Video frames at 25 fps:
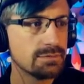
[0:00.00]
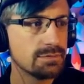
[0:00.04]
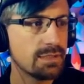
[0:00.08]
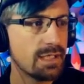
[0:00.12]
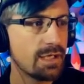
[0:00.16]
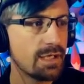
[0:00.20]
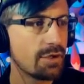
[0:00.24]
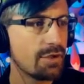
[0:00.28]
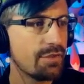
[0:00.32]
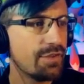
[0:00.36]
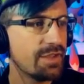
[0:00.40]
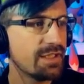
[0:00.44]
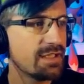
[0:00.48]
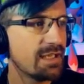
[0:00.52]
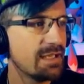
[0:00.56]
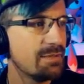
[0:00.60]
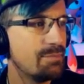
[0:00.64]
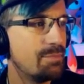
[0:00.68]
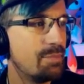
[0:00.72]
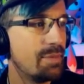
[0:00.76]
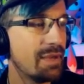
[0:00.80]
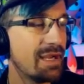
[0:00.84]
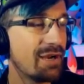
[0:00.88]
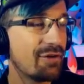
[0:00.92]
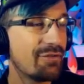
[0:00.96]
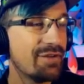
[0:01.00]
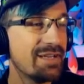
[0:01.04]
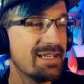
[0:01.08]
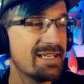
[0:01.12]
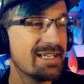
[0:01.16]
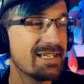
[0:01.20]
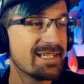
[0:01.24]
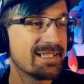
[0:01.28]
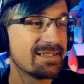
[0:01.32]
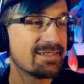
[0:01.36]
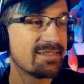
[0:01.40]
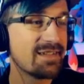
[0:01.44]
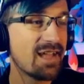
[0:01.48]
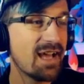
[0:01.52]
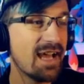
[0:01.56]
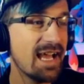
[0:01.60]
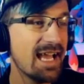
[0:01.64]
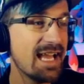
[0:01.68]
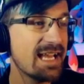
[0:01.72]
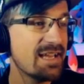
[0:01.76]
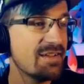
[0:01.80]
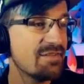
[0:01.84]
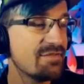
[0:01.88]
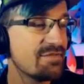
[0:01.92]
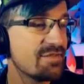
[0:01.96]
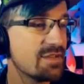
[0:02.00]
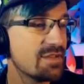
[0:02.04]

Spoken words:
I don't think I'd bury it alive.